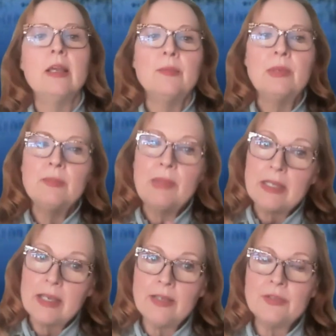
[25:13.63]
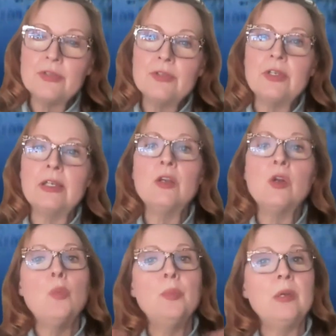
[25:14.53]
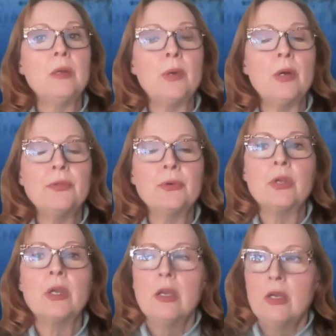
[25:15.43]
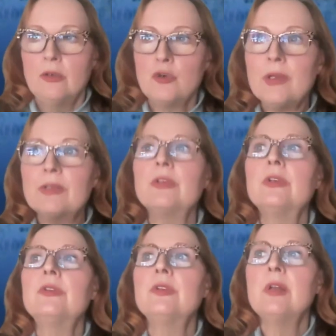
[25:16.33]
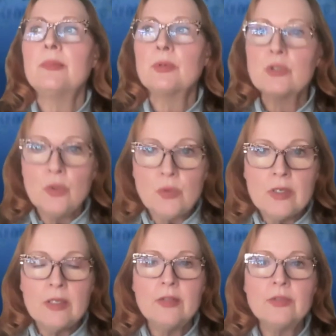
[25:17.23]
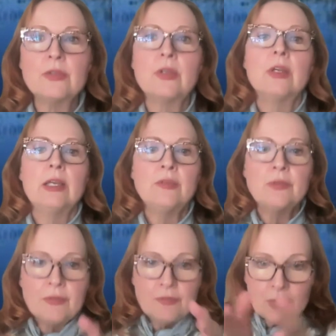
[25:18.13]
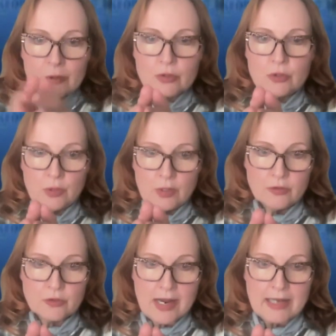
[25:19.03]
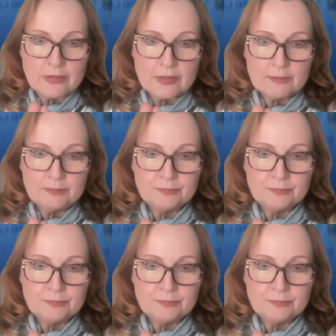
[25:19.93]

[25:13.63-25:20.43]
but in many cases, it can open up other choices and opportunities if we feel too contracted.